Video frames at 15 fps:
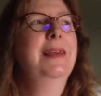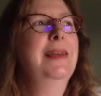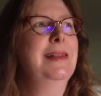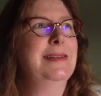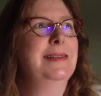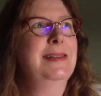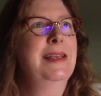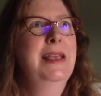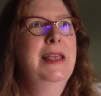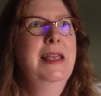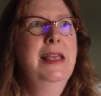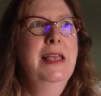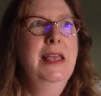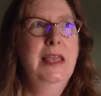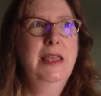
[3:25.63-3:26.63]
It's
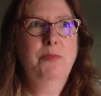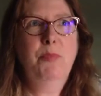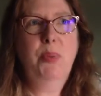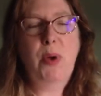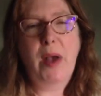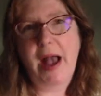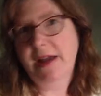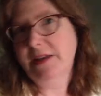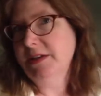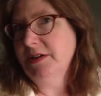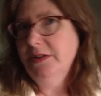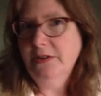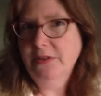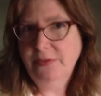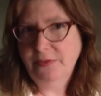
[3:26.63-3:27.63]

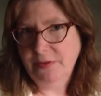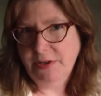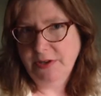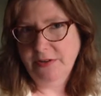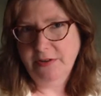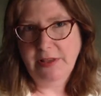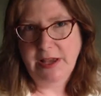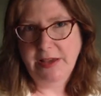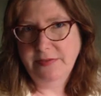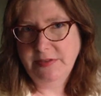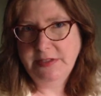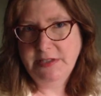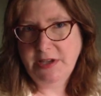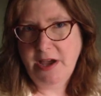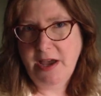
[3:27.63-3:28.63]
impractical for your
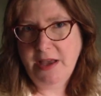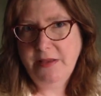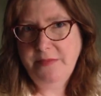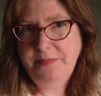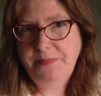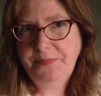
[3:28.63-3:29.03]
lifestyle.